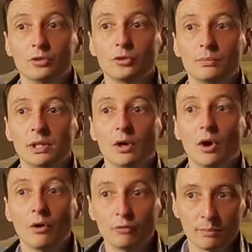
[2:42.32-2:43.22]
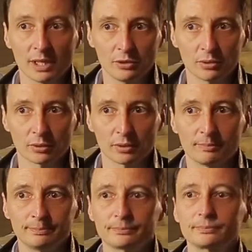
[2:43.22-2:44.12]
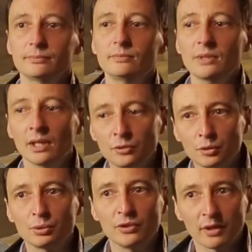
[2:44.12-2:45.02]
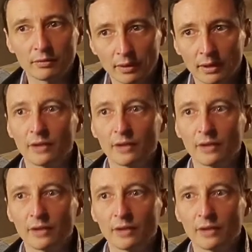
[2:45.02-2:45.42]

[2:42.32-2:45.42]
not to be over matured, and to preserve,